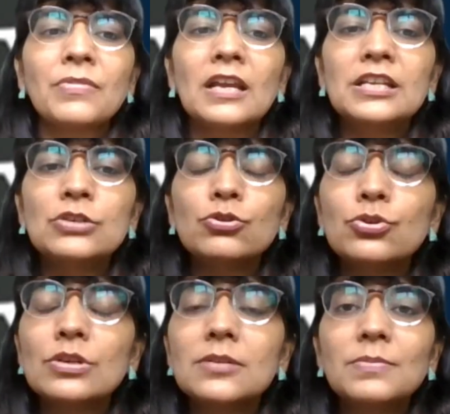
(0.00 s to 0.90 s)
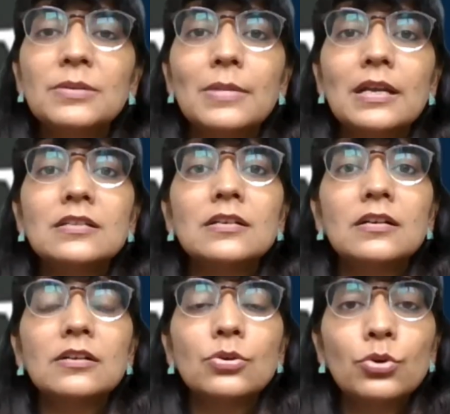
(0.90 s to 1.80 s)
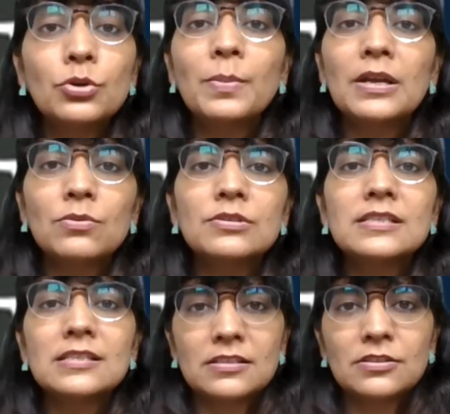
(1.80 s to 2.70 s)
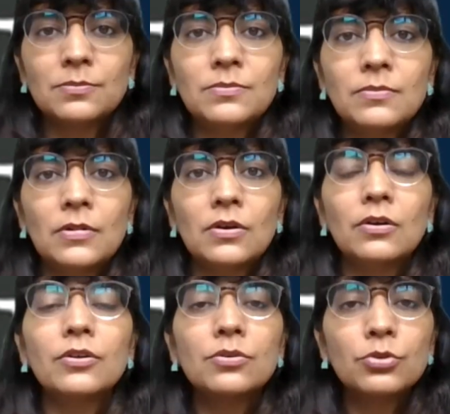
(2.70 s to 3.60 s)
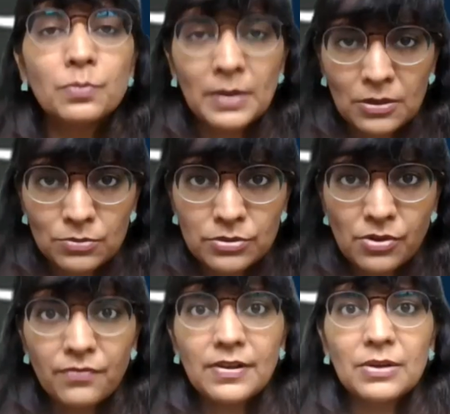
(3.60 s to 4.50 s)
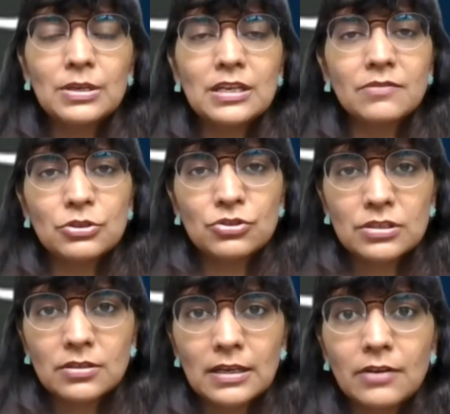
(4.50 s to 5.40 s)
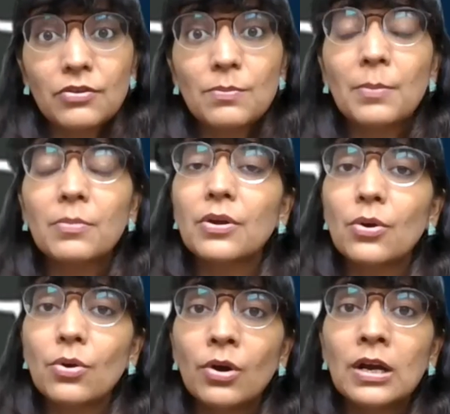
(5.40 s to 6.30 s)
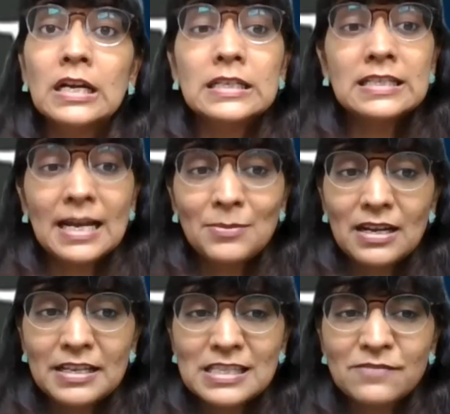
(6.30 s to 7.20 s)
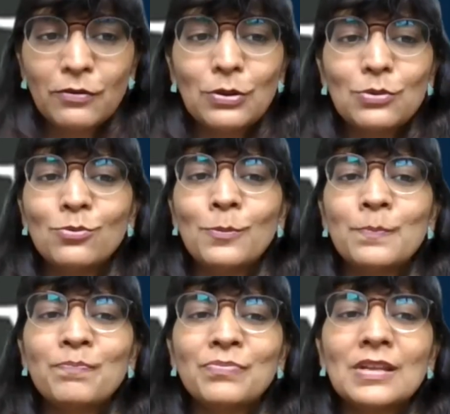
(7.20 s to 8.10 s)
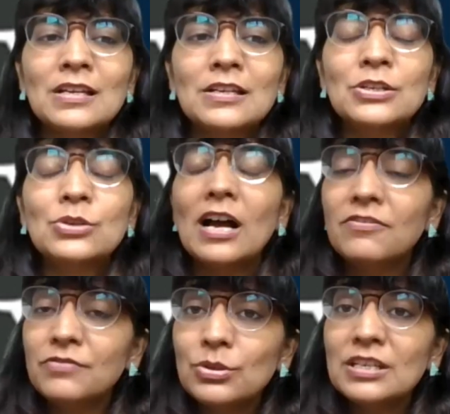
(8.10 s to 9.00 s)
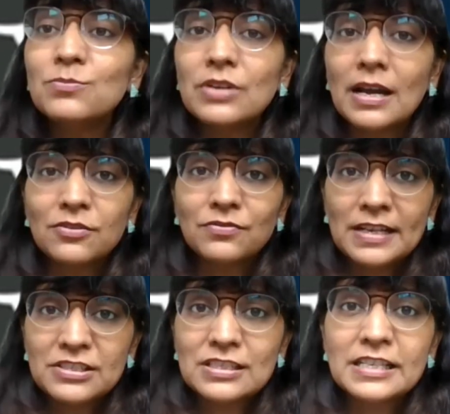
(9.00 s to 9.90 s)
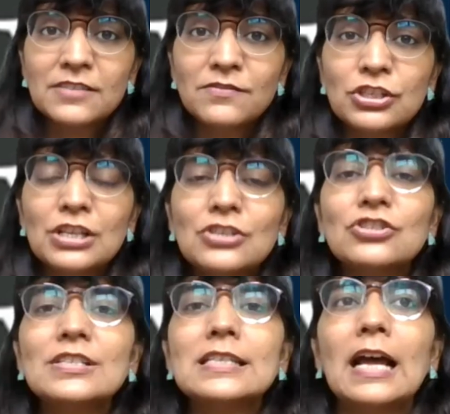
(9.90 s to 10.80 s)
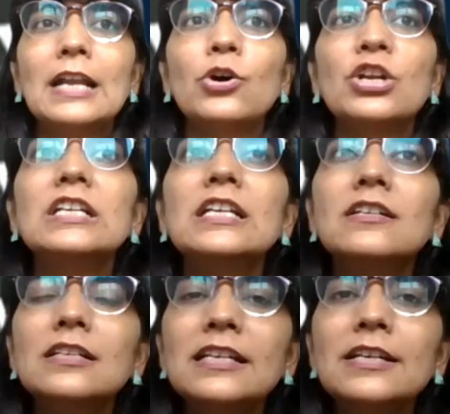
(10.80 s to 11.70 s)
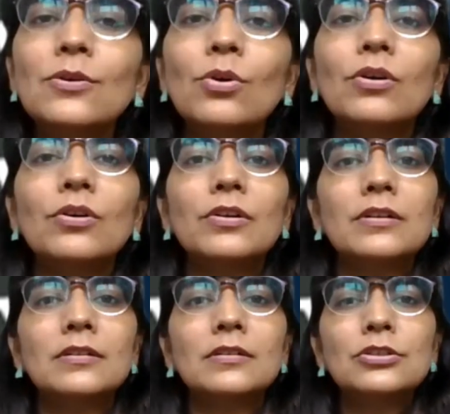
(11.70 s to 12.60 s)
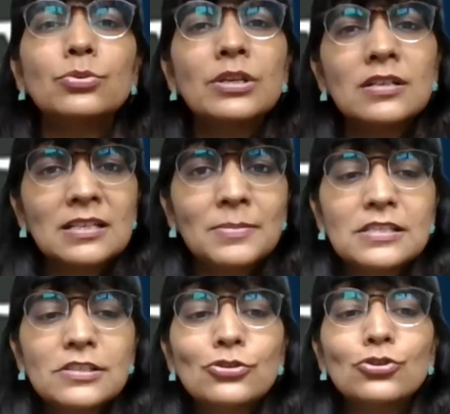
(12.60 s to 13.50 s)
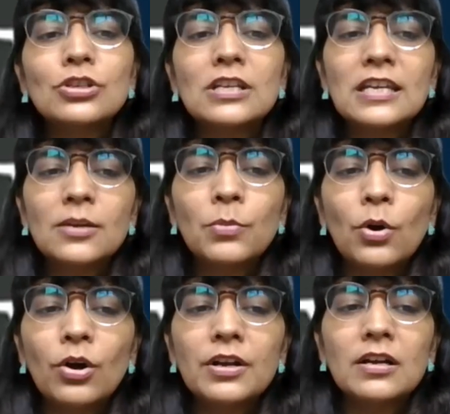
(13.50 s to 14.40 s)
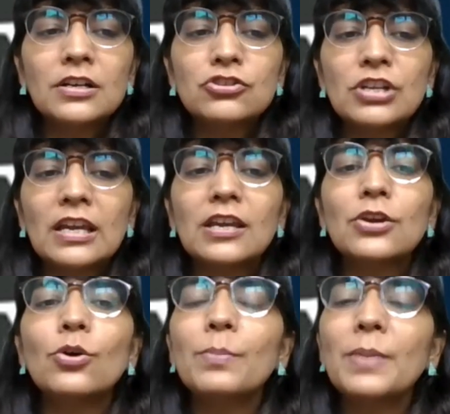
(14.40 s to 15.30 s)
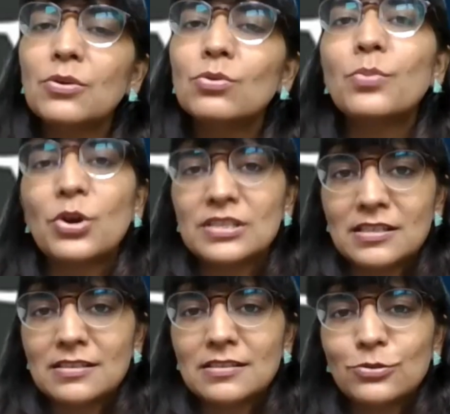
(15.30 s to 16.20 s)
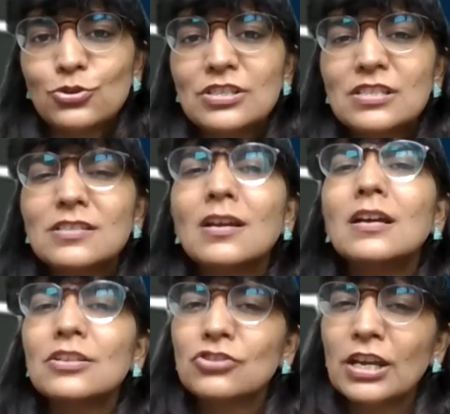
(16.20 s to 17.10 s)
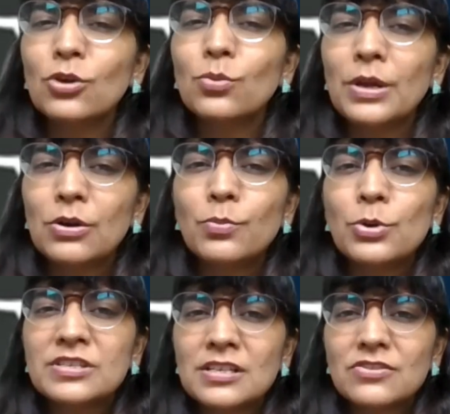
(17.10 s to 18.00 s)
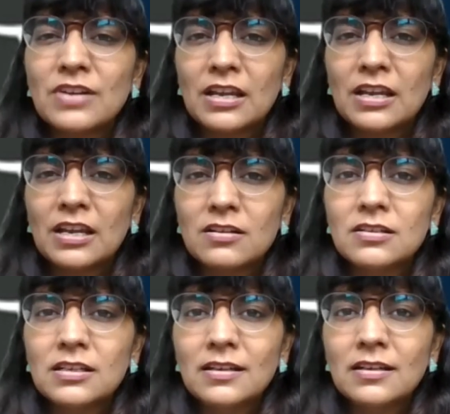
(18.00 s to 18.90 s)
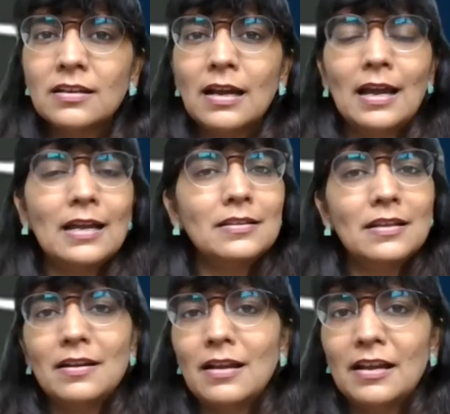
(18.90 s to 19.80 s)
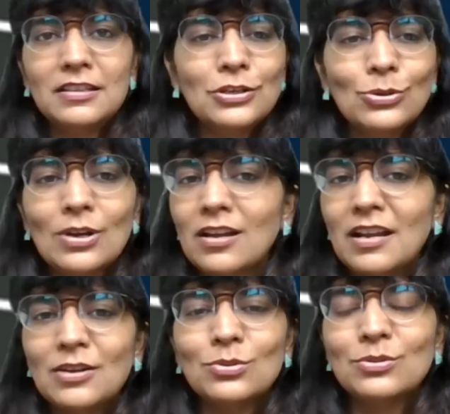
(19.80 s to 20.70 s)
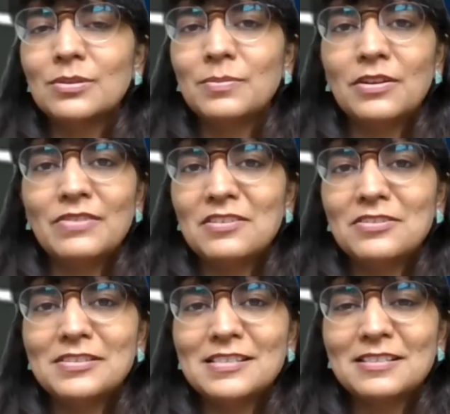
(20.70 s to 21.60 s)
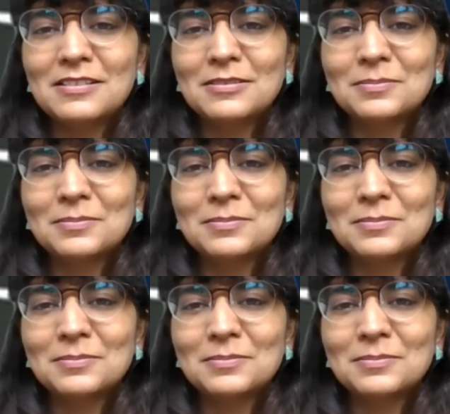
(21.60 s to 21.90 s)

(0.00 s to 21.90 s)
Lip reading: Then you should implement a good payroll system or a good payroll software which can remember your timelines for you. You have to keep track of legislative changes, and on a yearly or 2-yearly basis, you should keep on checking your payroll process. So just check your payroll process regularly, and then I think you can correct all the above errors.